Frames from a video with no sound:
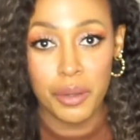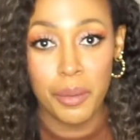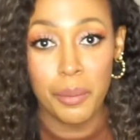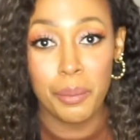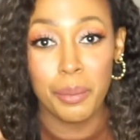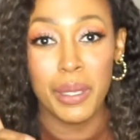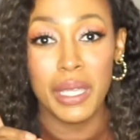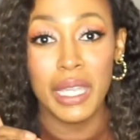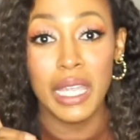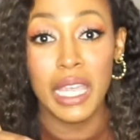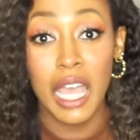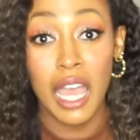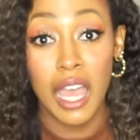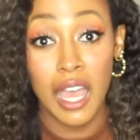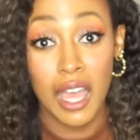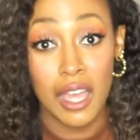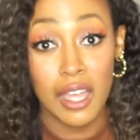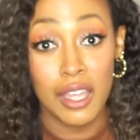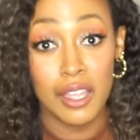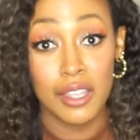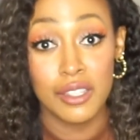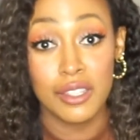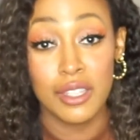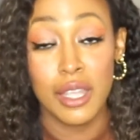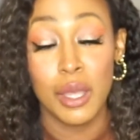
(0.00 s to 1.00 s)

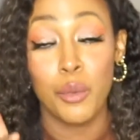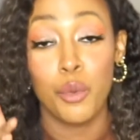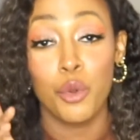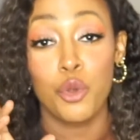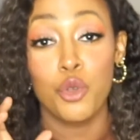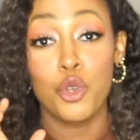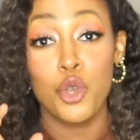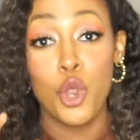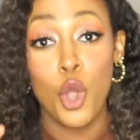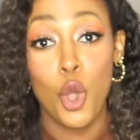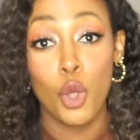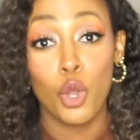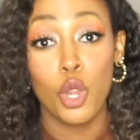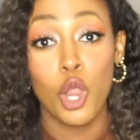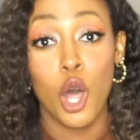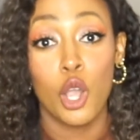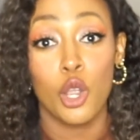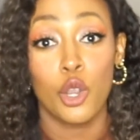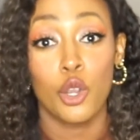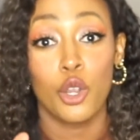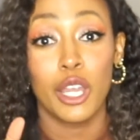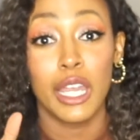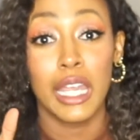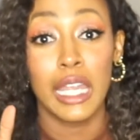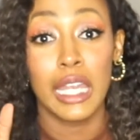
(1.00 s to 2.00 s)
because they were no
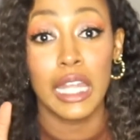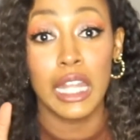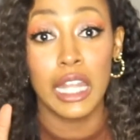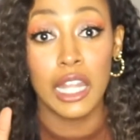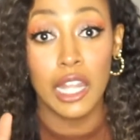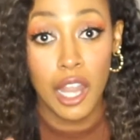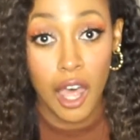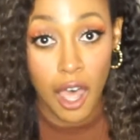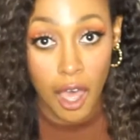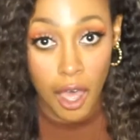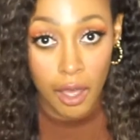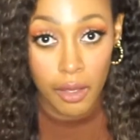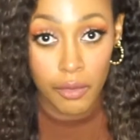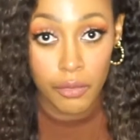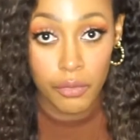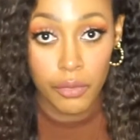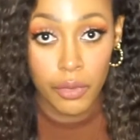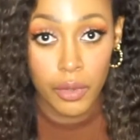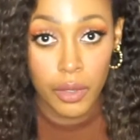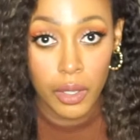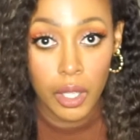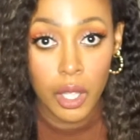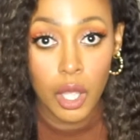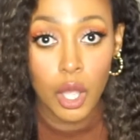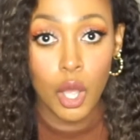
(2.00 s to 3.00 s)
longer in love
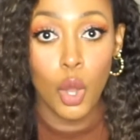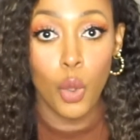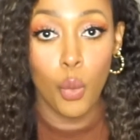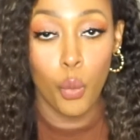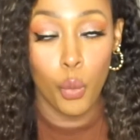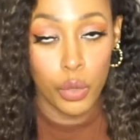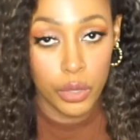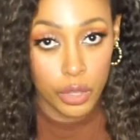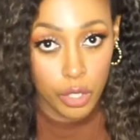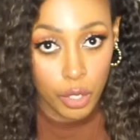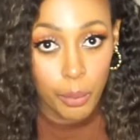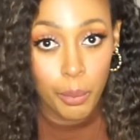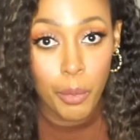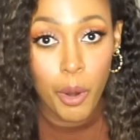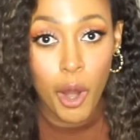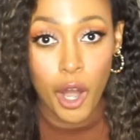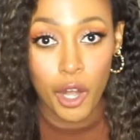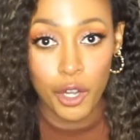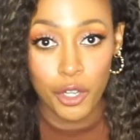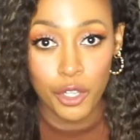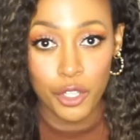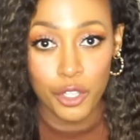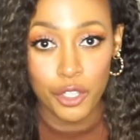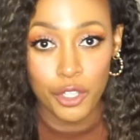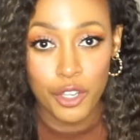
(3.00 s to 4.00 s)
with their
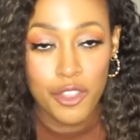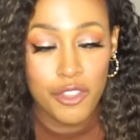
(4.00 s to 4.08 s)
partner.